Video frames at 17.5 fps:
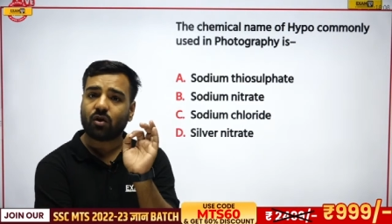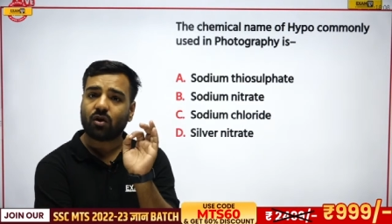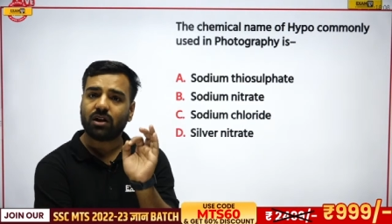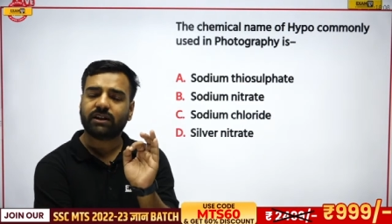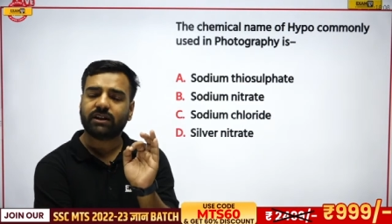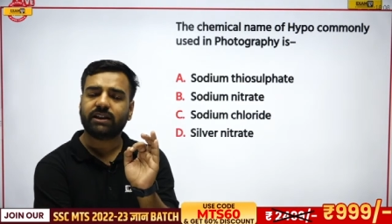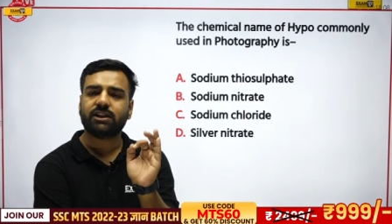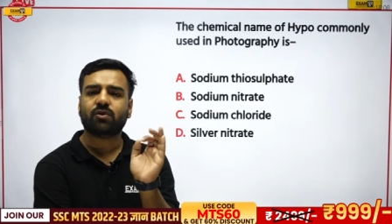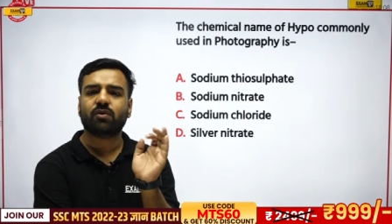
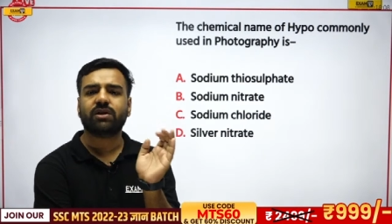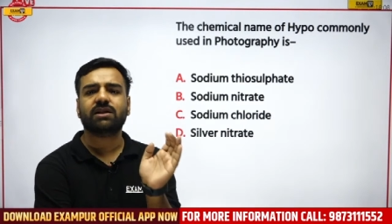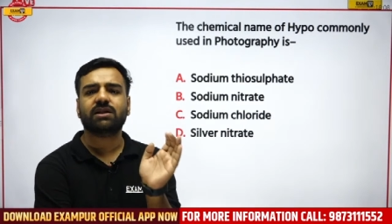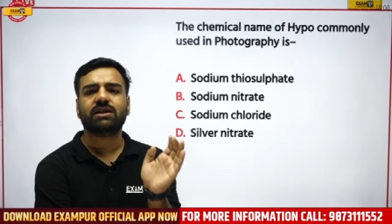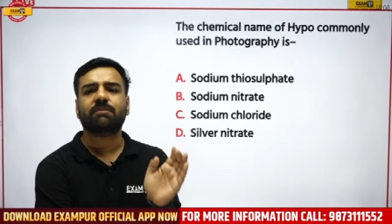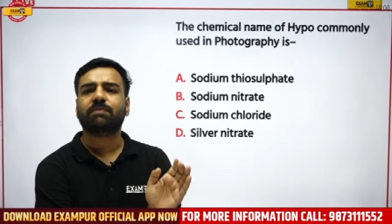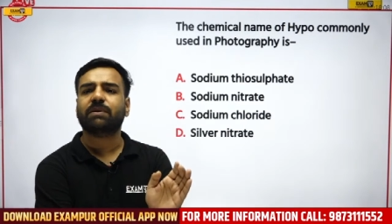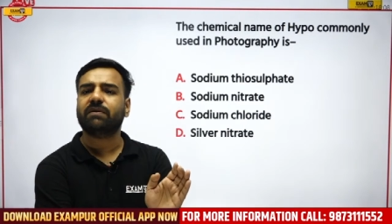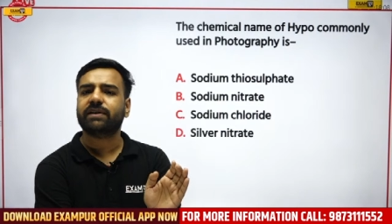And remember,
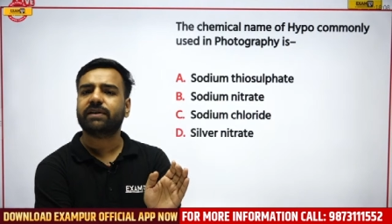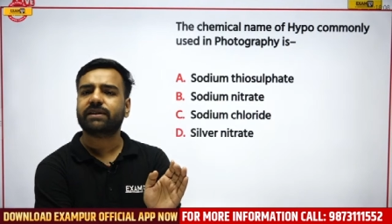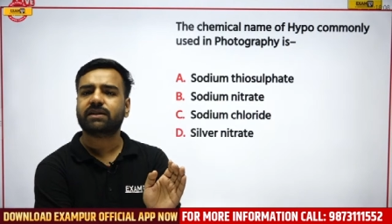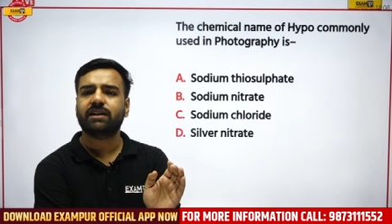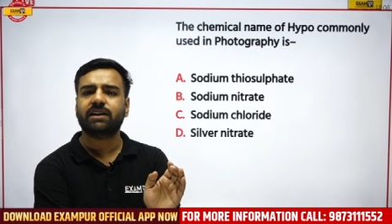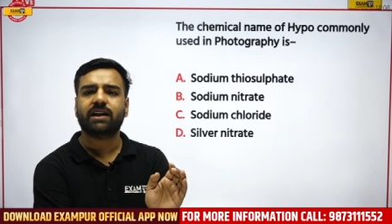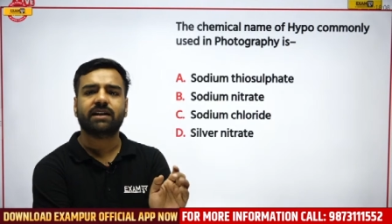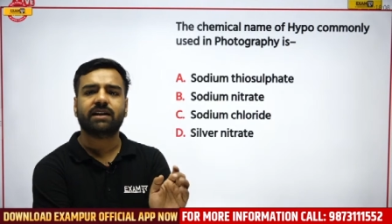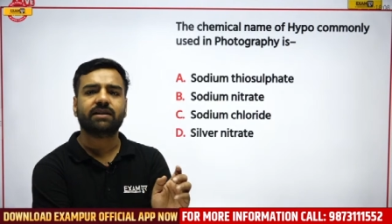all these
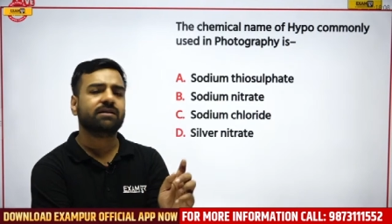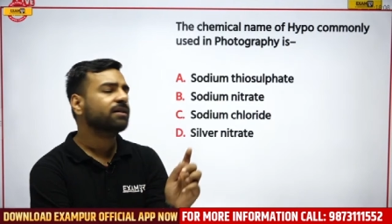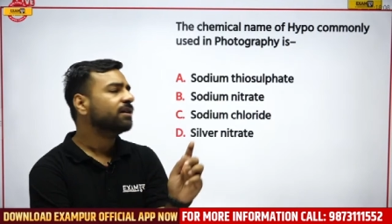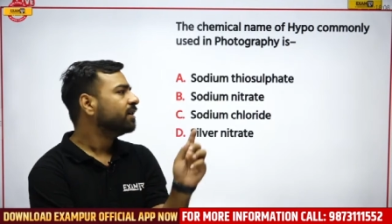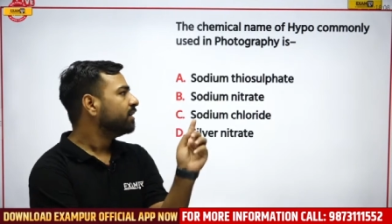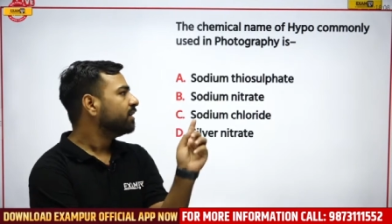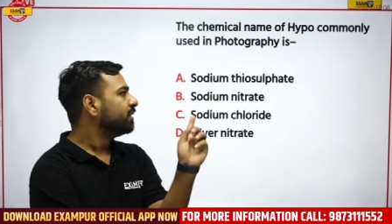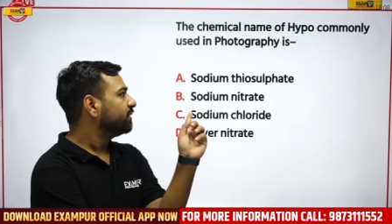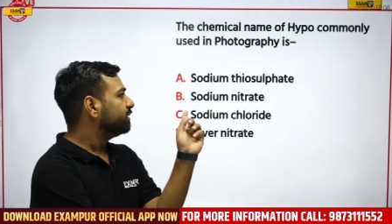questions are
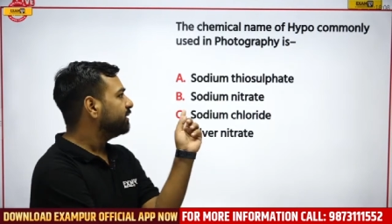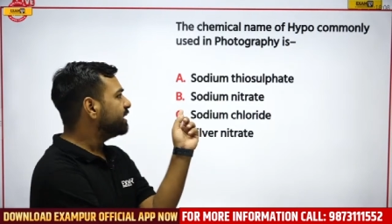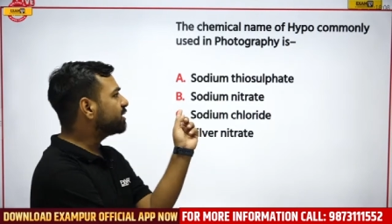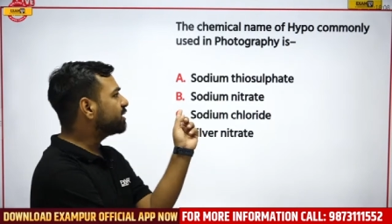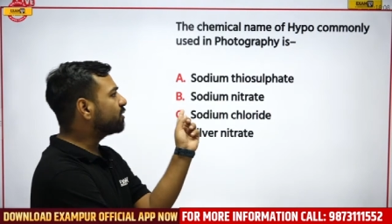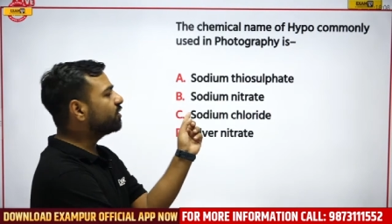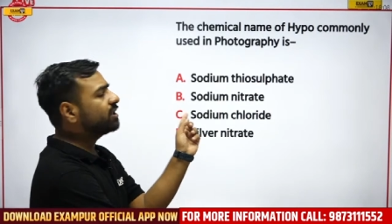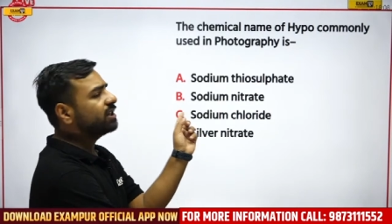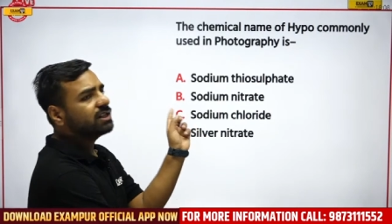previously asked.
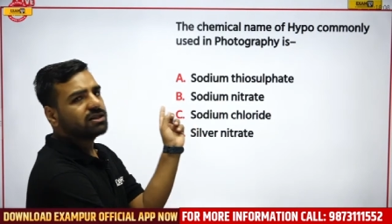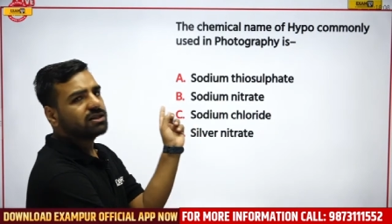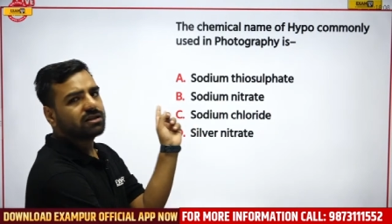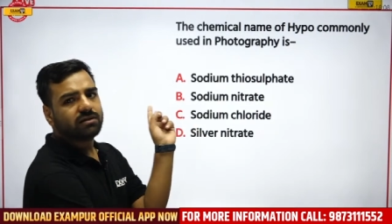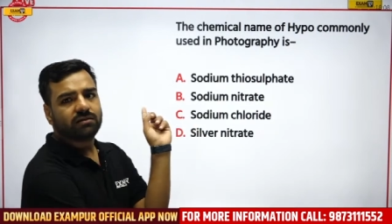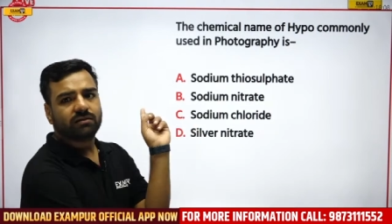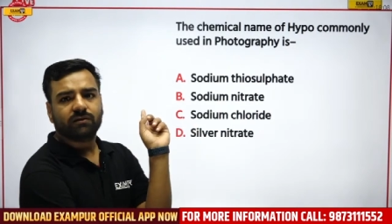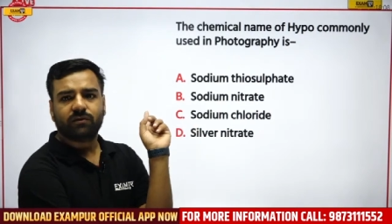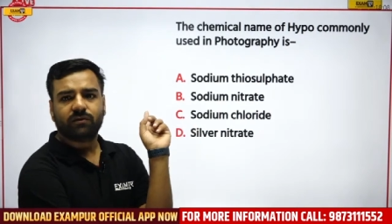
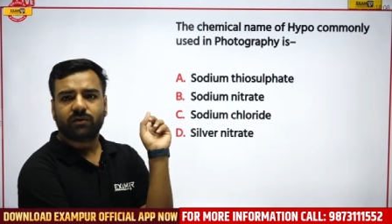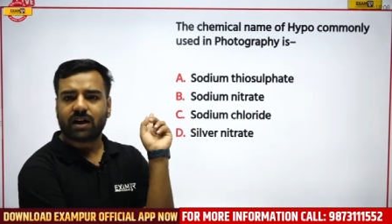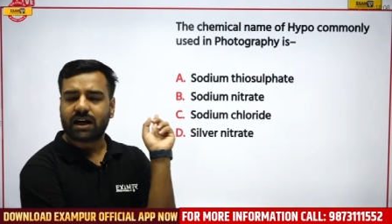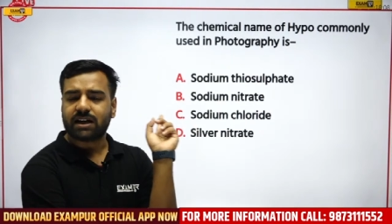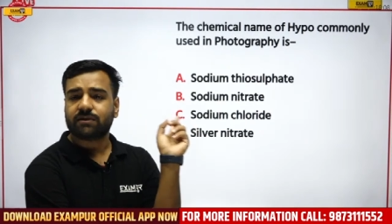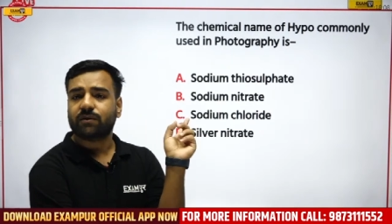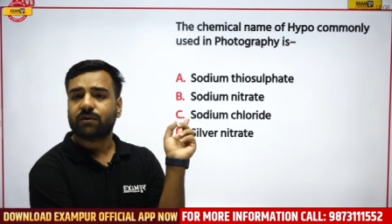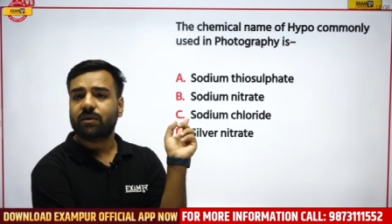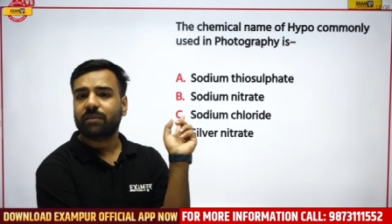This question
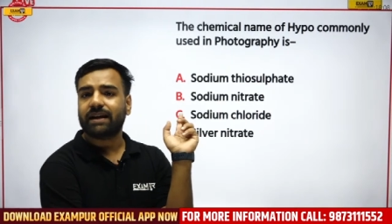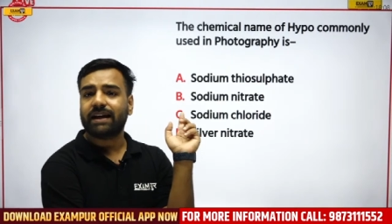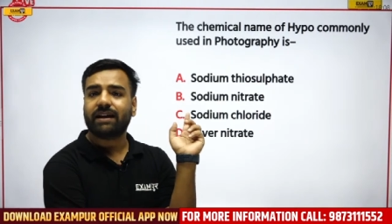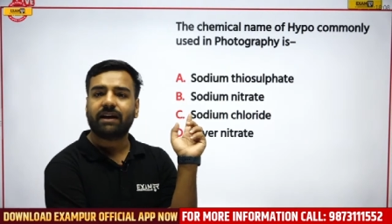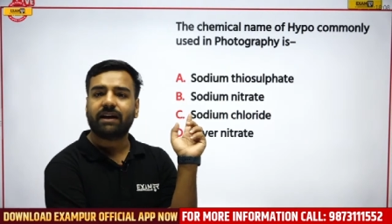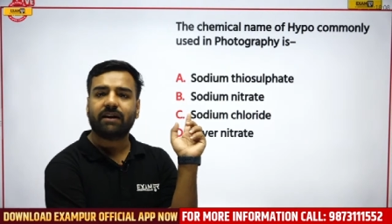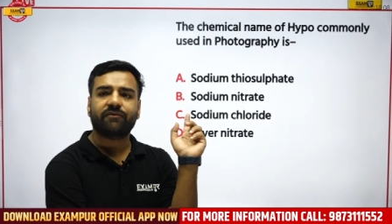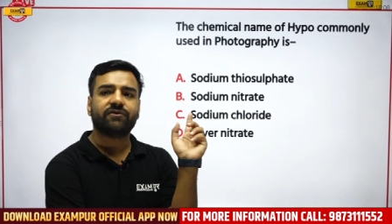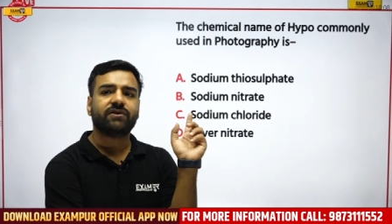is
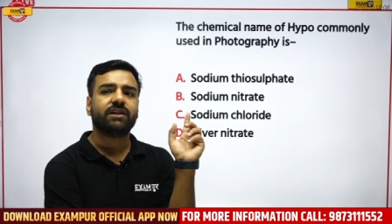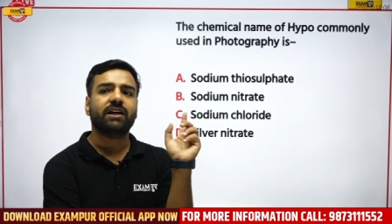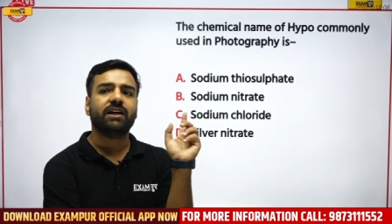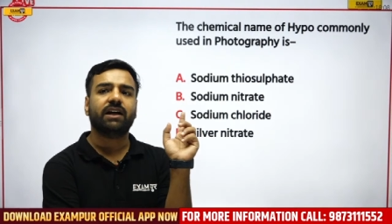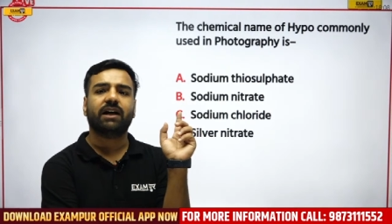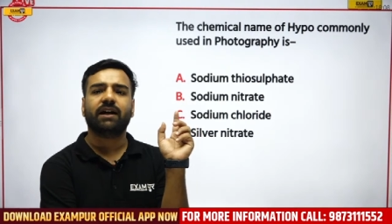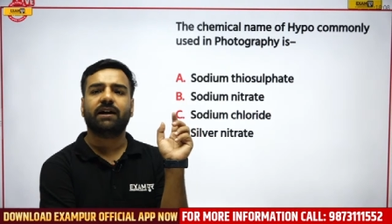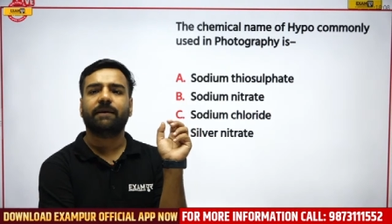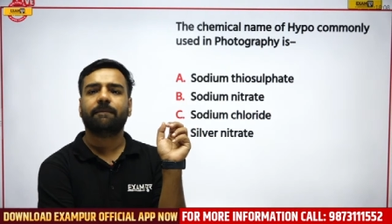asked from
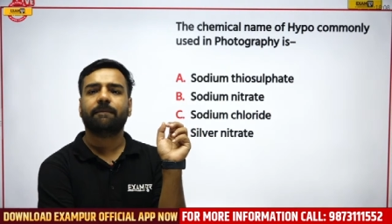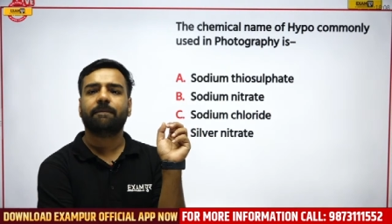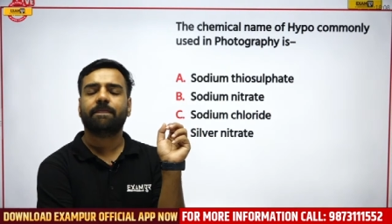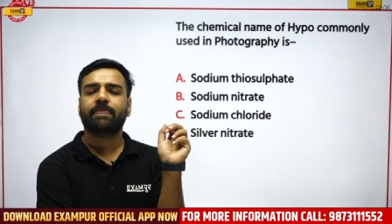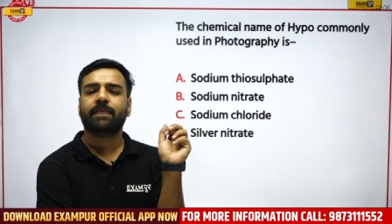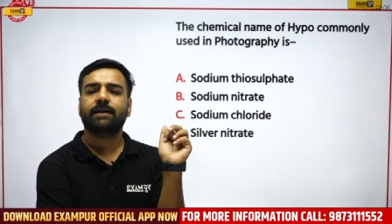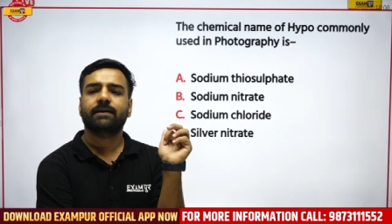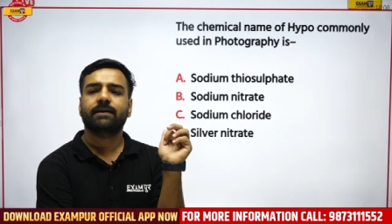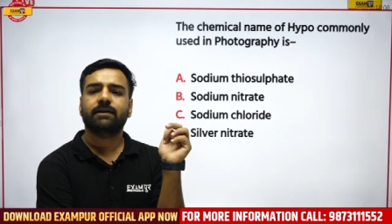
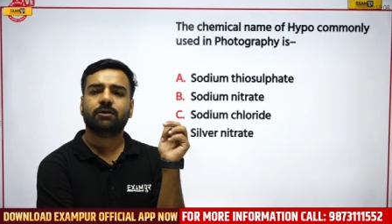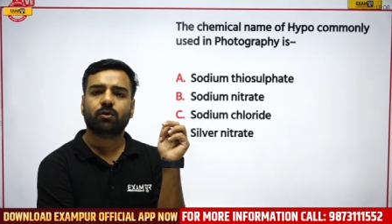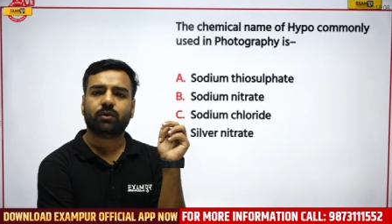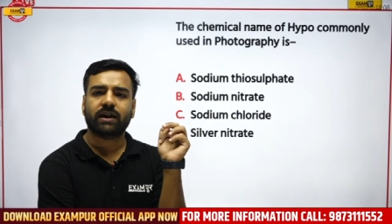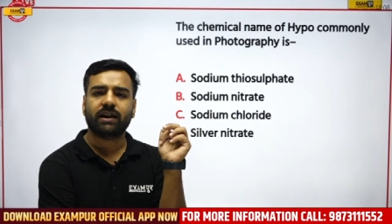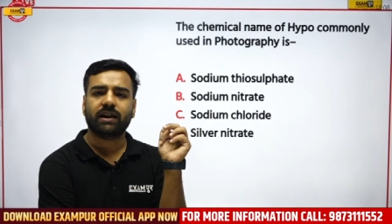FCI.